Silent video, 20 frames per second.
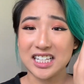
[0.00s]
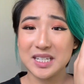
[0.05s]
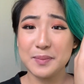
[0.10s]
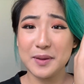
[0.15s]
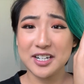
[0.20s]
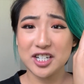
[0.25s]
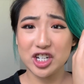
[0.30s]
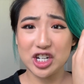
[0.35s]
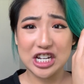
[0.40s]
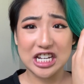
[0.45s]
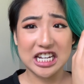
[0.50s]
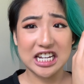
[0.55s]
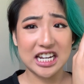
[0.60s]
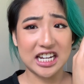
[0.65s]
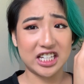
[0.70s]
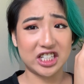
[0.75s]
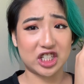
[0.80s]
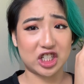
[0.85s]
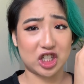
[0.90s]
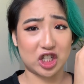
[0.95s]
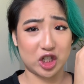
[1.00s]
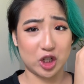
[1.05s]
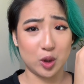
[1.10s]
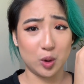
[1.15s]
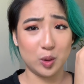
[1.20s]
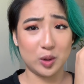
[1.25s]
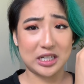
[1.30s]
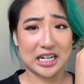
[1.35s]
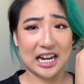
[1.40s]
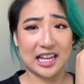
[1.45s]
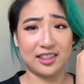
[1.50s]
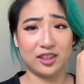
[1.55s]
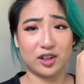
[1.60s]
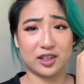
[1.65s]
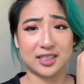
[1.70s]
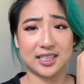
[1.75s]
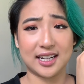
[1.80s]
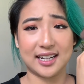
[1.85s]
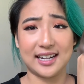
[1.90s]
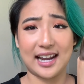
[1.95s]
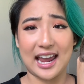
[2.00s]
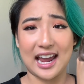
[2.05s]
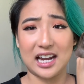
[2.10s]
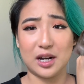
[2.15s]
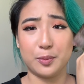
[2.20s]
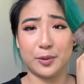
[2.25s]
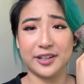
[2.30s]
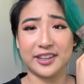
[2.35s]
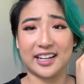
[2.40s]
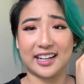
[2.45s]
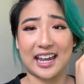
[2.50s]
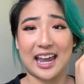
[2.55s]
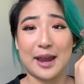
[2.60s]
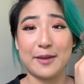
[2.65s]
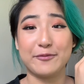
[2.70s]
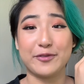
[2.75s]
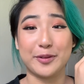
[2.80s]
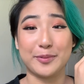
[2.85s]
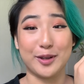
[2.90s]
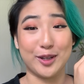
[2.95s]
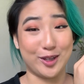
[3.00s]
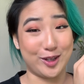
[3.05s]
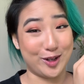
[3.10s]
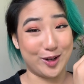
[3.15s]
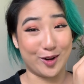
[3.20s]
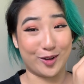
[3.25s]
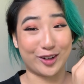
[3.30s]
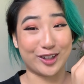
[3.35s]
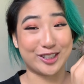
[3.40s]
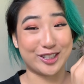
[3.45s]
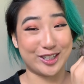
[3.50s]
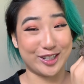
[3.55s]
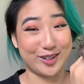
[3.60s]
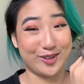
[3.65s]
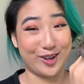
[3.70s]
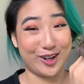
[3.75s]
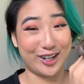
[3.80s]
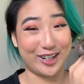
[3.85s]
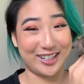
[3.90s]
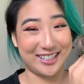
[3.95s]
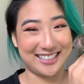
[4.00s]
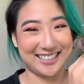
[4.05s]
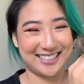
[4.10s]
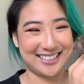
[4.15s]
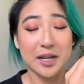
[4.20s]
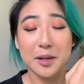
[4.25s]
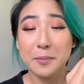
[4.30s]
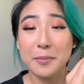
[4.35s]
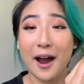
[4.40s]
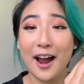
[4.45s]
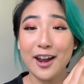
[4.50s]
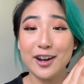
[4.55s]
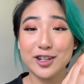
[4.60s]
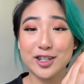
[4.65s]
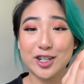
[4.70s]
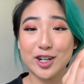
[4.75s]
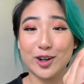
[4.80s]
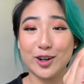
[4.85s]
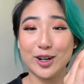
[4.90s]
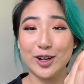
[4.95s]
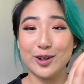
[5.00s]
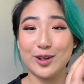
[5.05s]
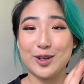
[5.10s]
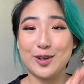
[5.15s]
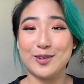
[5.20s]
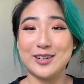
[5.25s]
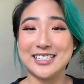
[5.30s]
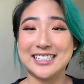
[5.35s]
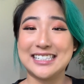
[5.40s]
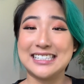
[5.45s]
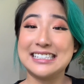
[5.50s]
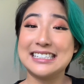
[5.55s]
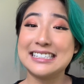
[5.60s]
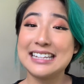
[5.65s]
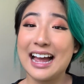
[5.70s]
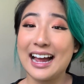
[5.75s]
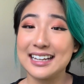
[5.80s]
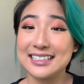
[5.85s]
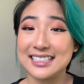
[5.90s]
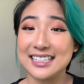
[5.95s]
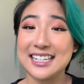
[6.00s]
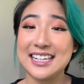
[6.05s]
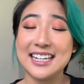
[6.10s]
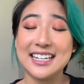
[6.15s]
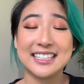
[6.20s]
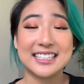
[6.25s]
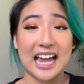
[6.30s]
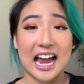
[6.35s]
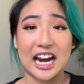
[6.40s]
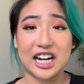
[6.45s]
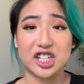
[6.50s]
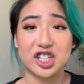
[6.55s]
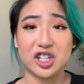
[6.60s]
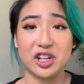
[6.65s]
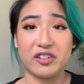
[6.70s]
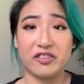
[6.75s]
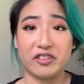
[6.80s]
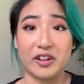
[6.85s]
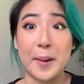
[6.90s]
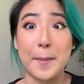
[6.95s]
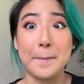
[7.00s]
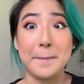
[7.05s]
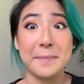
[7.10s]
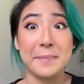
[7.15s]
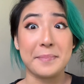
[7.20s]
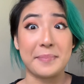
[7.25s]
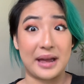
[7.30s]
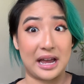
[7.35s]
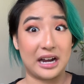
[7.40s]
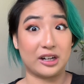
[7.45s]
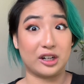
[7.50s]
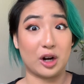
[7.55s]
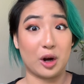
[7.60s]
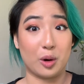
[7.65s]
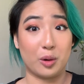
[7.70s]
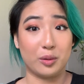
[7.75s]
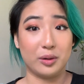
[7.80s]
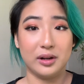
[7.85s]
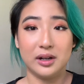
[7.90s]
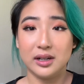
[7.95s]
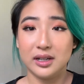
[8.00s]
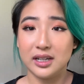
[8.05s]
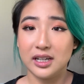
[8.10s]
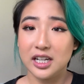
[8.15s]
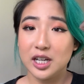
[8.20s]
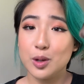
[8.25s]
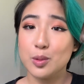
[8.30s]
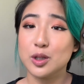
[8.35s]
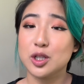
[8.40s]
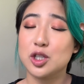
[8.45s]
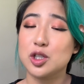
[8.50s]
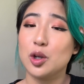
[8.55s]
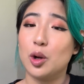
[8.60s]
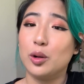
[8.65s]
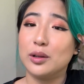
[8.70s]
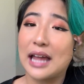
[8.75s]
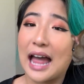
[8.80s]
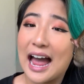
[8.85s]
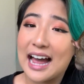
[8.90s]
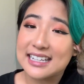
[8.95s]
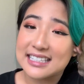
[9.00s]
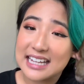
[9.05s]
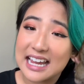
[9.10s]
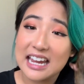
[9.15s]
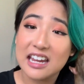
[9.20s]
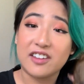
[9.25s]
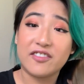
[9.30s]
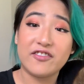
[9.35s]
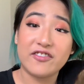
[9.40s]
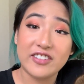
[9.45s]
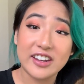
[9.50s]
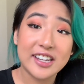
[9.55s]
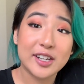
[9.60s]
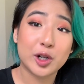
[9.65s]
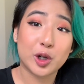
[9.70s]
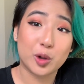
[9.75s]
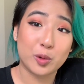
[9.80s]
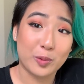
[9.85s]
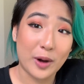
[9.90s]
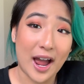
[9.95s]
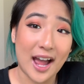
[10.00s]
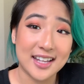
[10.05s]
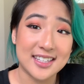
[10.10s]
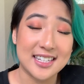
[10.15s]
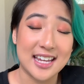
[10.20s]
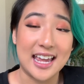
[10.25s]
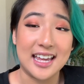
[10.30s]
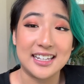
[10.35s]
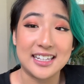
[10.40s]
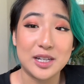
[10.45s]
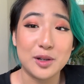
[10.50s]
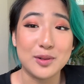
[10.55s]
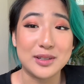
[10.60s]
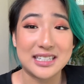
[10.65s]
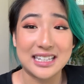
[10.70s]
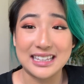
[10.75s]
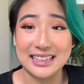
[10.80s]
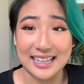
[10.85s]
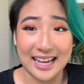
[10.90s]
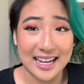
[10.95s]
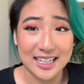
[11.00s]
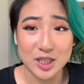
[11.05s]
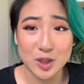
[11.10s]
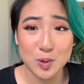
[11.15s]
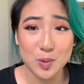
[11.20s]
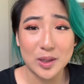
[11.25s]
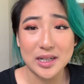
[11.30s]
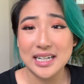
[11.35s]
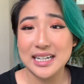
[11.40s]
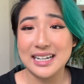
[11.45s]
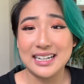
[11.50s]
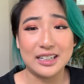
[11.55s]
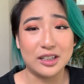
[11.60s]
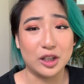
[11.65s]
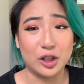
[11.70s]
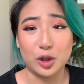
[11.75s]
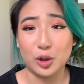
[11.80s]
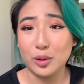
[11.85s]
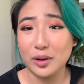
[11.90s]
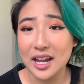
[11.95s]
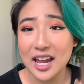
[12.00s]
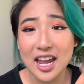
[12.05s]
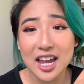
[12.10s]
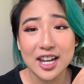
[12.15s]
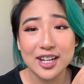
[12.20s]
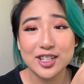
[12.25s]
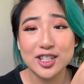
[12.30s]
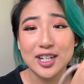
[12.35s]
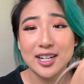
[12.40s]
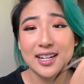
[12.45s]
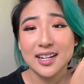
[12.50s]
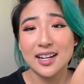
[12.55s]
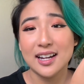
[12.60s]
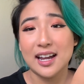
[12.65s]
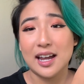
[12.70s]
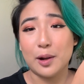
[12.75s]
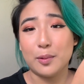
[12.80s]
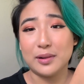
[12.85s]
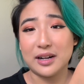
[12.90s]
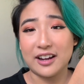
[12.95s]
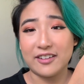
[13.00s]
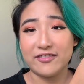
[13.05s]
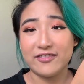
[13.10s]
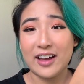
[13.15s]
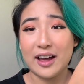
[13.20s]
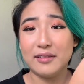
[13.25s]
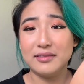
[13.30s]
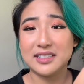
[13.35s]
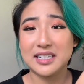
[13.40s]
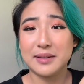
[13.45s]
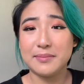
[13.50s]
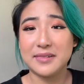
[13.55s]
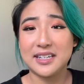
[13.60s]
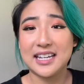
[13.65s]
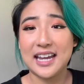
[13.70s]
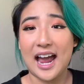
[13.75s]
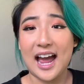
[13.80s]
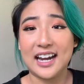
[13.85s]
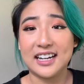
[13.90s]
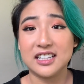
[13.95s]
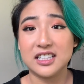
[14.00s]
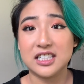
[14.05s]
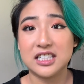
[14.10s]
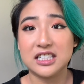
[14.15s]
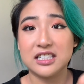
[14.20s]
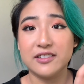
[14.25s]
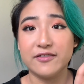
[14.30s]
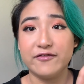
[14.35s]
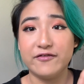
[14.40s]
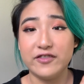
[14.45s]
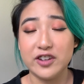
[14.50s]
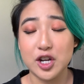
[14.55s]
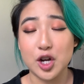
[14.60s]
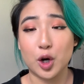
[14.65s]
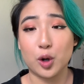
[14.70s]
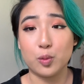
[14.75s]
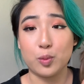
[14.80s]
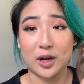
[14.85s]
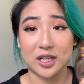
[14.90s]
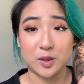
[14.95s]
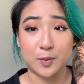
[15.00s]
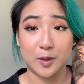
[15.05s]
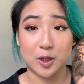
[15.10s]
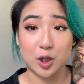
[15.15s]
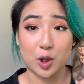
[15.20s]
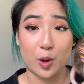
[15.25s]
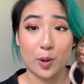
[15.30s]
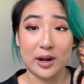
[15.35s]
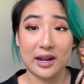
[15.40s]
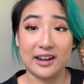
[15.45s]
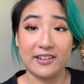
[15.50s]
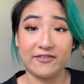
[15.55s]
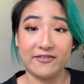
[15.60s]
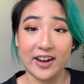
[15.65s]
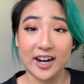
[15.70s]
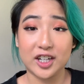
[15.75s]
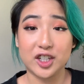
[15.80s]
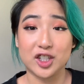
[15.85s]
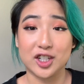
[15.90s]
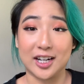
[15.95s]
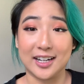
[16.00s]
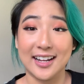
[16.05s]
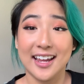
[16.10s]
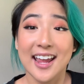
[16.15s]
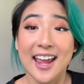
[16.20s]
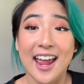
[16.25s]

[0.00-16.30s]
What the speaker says: to mention he is huge and looks like an animal that came from the New York sewers. But I assure you, he is actually from Petco. He was sold as a feeder rat, and he was the last one in a little cage. And when I found him, he had a severe respiratory infection.